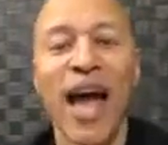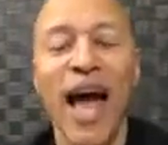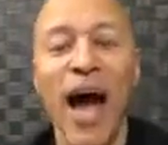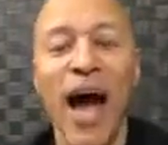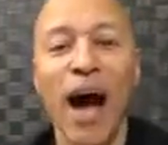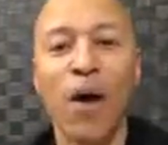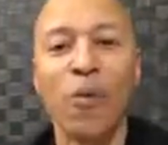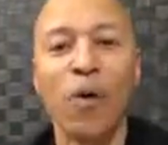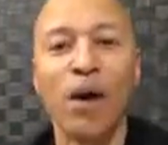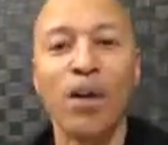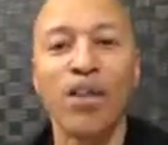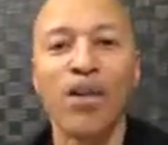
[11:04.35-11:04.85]

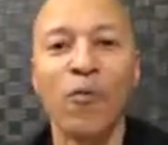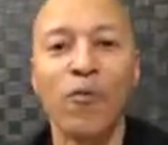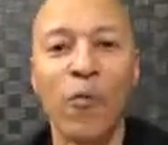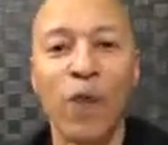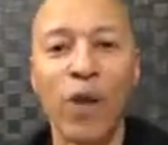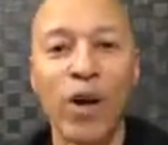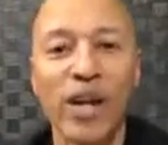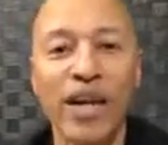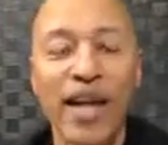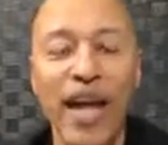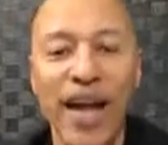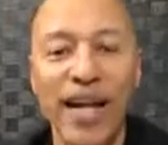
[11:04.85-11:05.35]
I want the
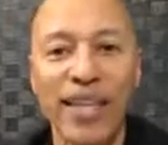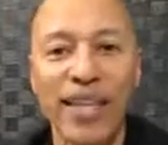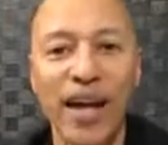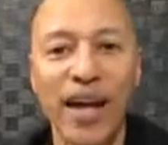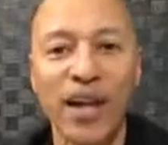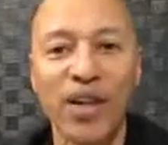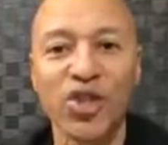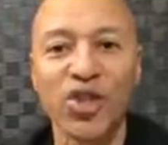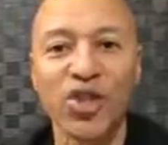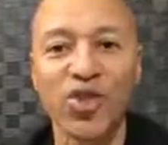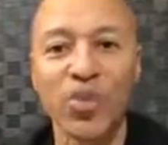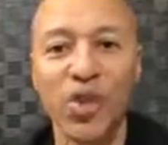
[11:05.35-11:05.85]

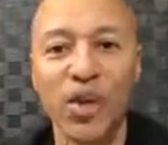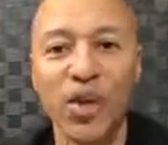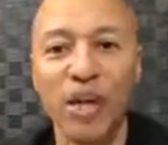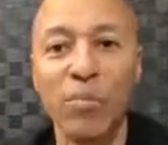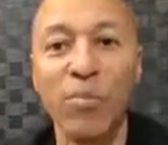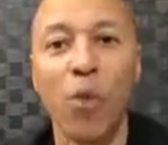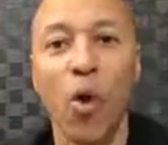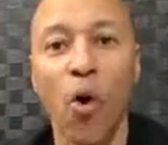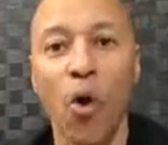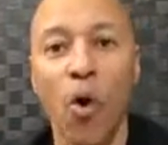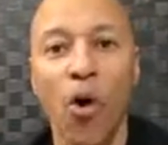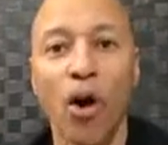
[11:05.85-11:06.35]
$49 stream,
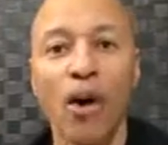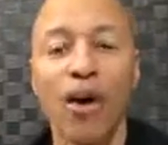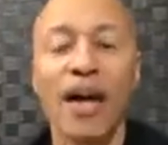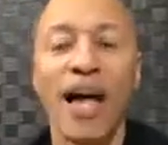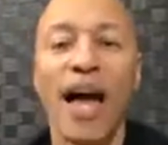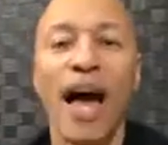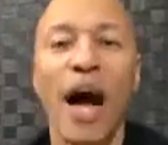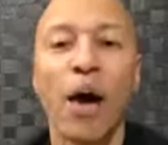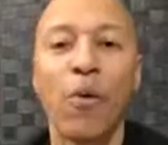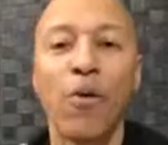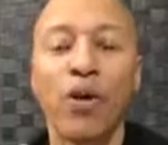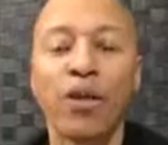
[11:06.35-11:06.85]
or
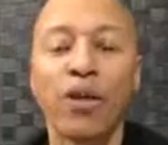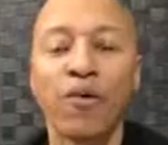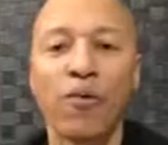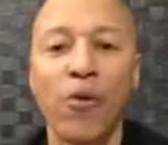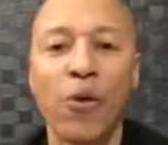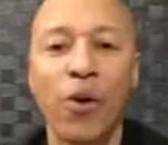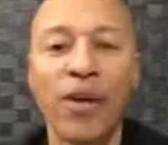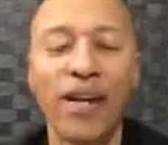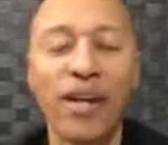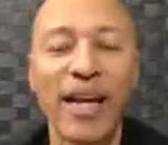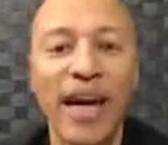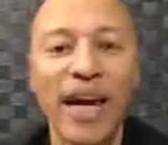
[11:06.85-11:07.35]
I want the
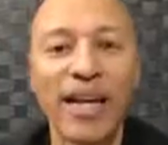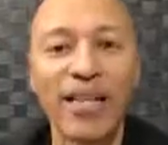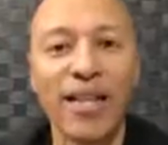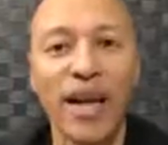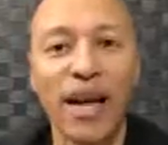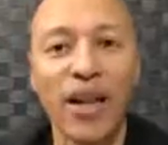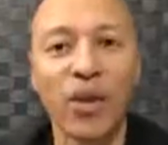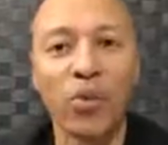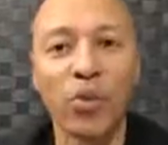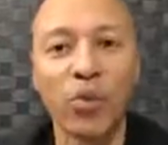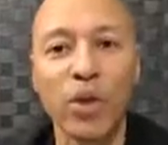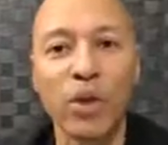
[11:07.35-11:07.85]
$49
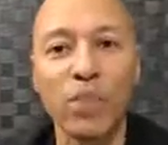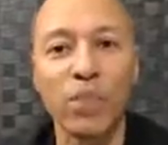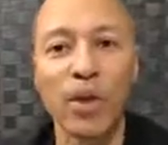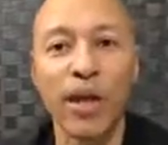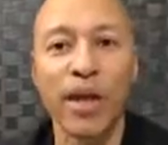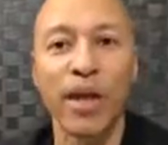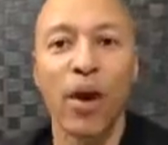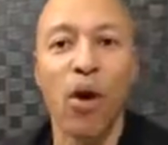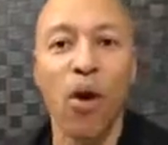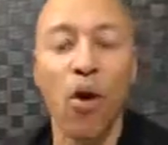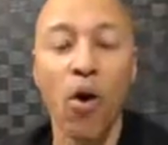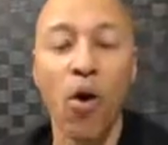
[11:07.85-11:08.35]

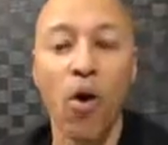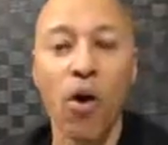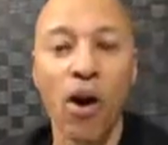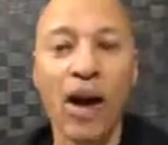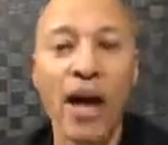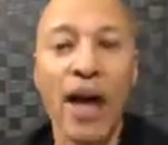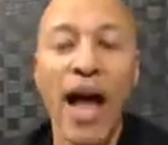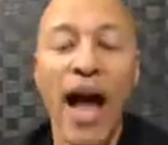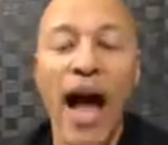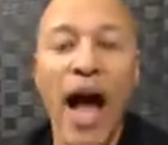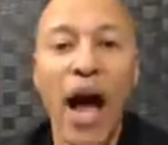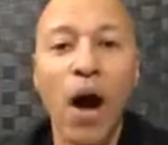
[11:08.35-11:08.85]
replay, or
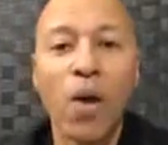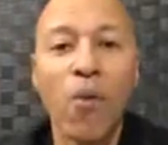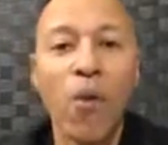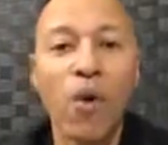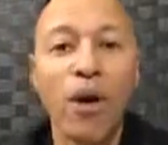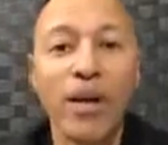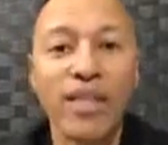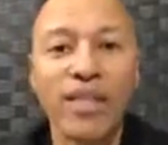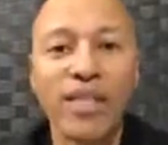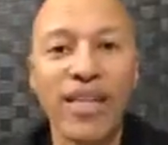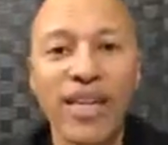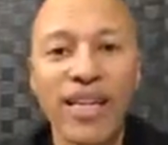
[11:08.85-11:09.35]
I
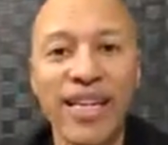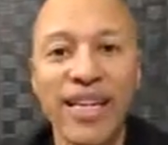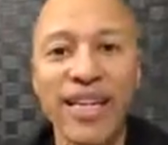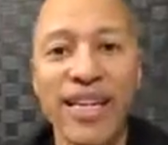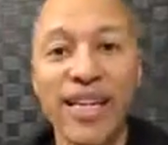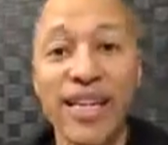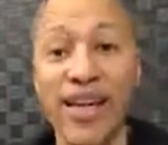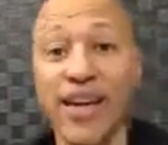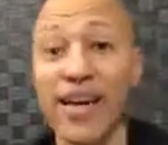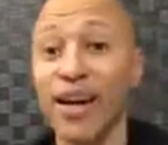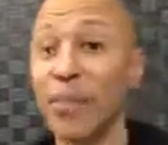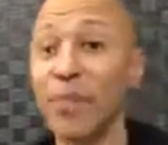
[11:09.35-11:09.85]
want to
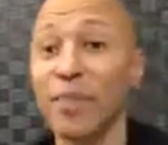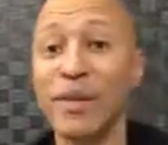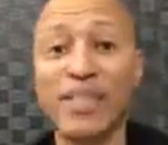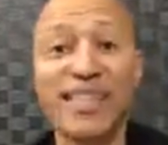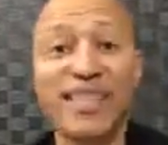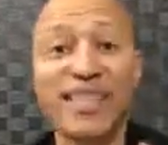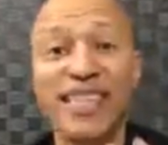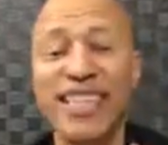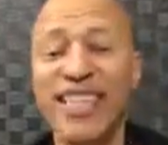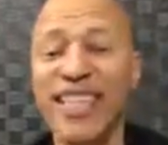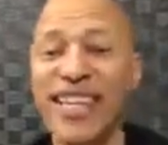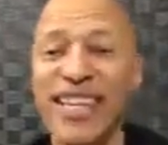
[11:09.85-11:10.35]
come and
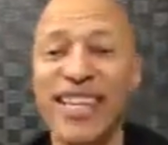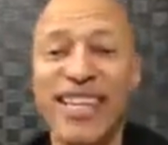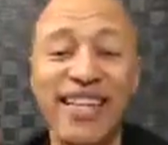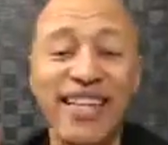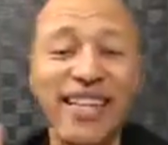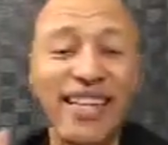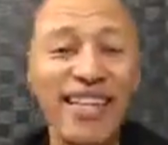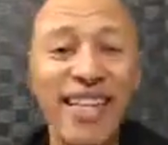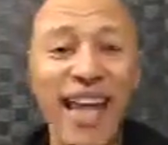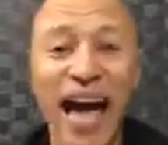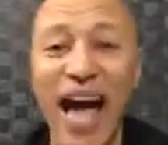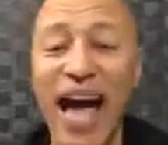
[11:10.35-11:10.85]
see you
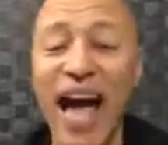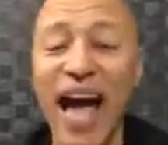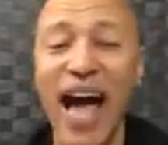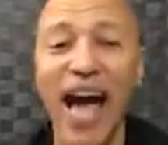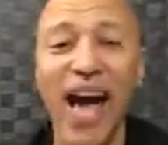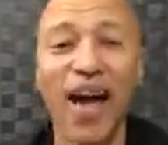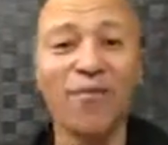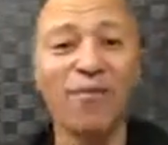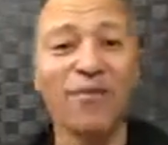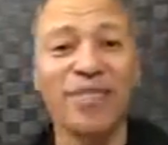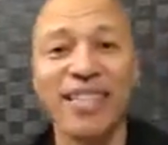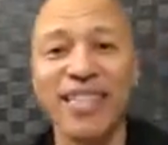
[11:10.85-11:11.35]

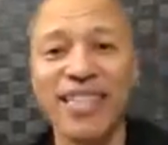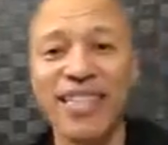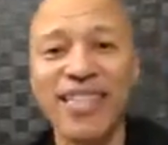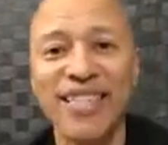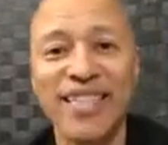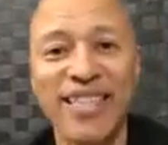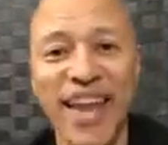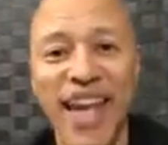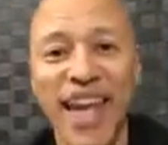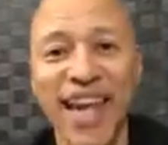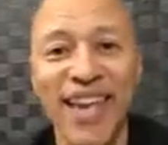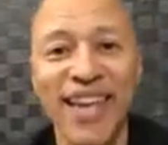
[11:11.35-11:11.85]
live,
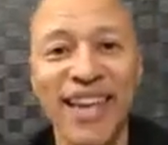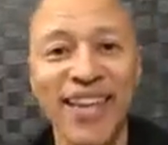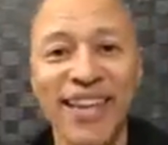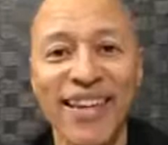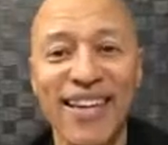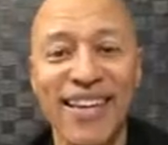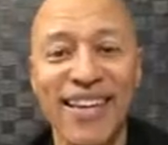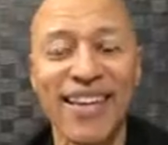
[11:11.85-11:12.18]
CJ,